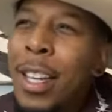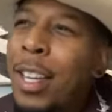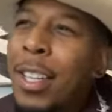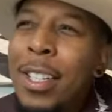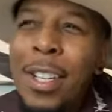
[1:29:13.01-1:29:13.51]

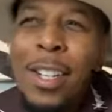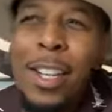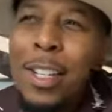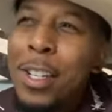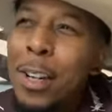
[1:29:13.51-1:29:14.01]
his
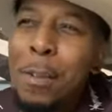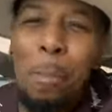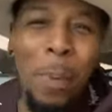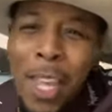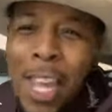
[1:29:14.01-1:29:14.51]
just his
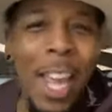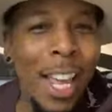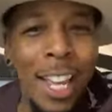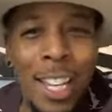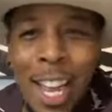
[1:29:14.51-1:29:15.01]
his
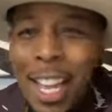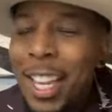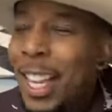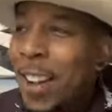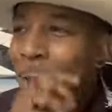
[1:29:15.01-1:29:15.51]
being.
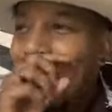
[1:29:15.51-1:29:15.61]
Like,